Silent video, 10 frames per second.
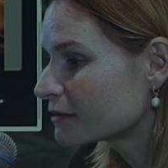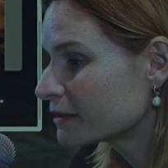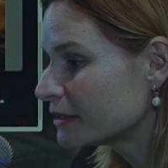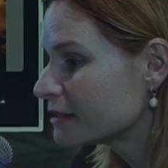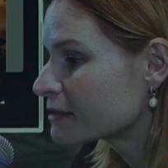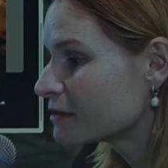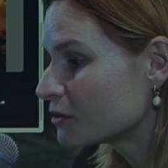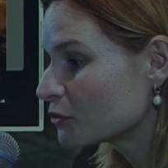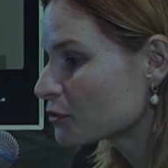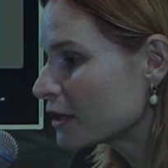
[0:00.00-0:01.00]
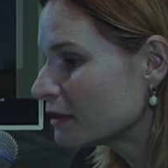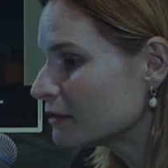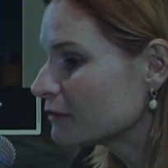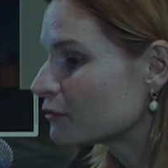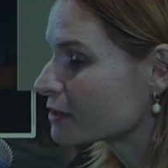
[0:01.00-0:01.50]
gigs in
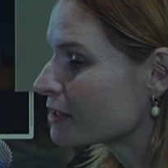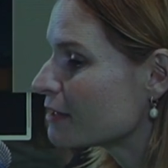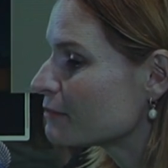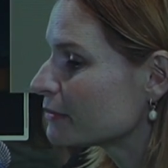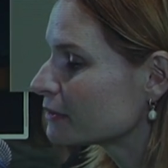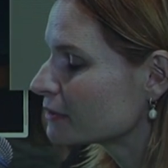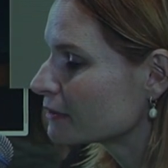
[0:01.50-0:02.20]
Ukraine, for example,